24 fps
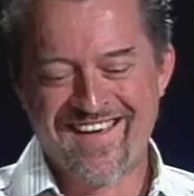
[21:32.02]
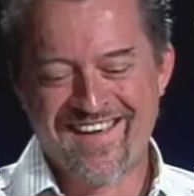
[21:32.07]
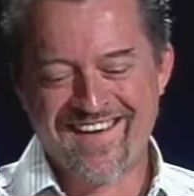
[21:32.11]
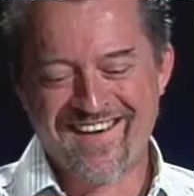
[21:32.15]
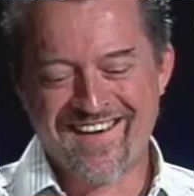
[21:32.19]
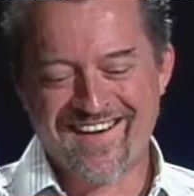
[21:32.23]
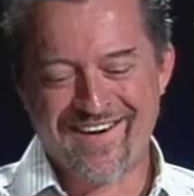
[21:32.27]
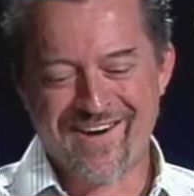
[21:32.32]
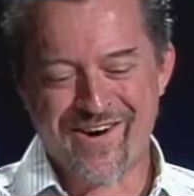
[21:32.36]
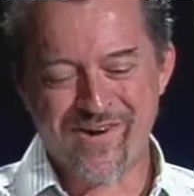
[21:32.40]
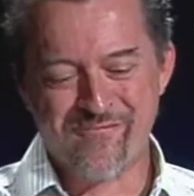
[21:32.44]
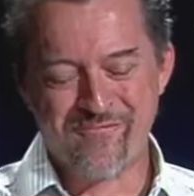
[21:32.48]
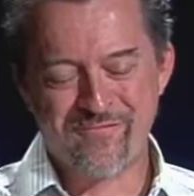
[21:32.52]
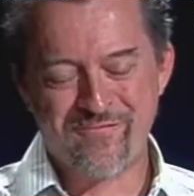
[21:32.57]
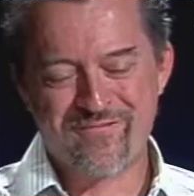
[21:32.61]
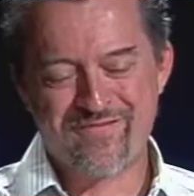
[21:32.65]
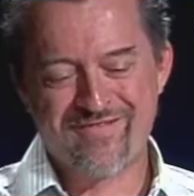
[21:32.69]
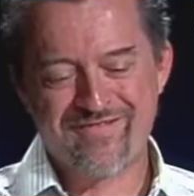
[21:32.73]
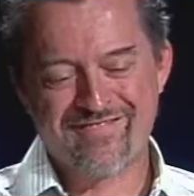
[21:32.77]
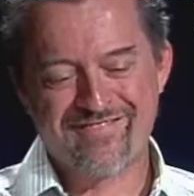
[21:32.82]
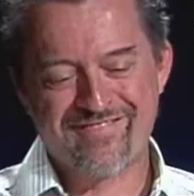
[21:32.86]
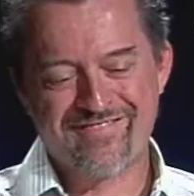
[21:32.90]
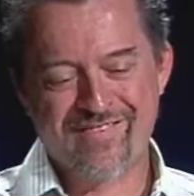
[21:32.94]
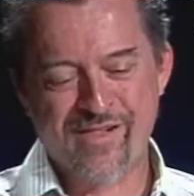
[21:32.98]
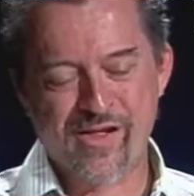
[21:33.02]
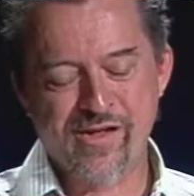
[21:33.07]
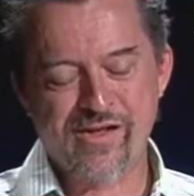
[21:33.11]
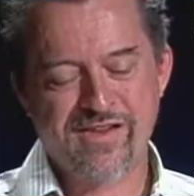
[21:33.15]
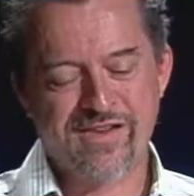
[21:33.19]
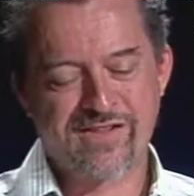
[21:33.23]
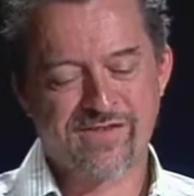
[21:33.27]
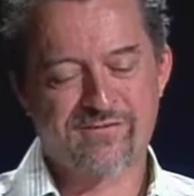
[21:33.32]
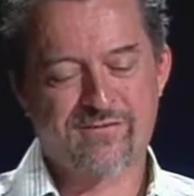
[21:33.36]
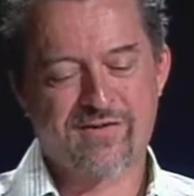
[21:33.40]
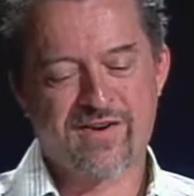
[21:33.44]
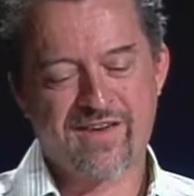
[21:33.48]
Well,
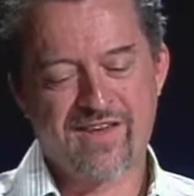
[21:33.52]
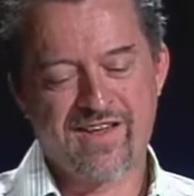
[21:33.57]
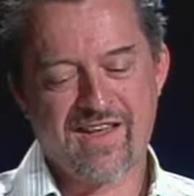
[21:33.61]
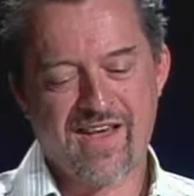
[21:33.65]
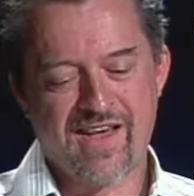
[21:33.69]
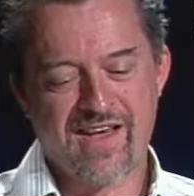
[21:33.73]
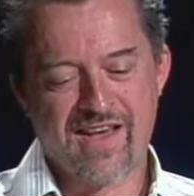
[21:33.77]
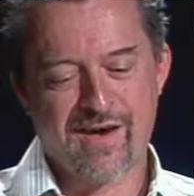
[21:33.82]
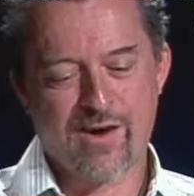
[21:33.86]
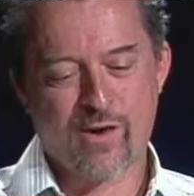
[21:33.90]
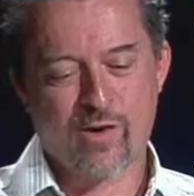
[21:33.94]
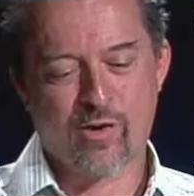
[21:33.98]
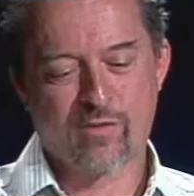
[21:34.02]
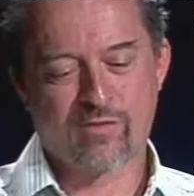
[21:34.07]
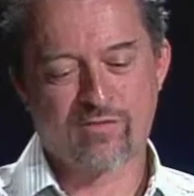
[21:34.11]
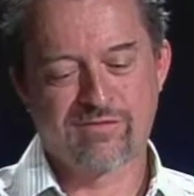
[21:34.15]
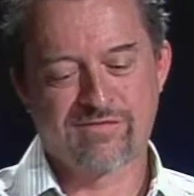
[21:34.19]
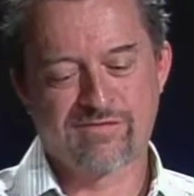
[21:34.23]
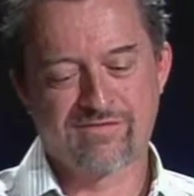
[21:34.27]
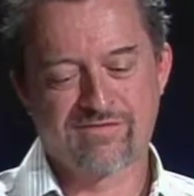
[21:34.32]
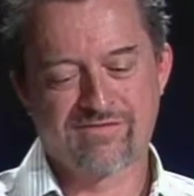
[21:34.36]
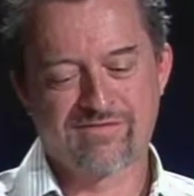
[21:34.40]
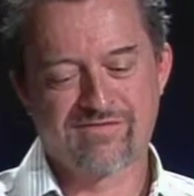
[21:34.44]
it's funny how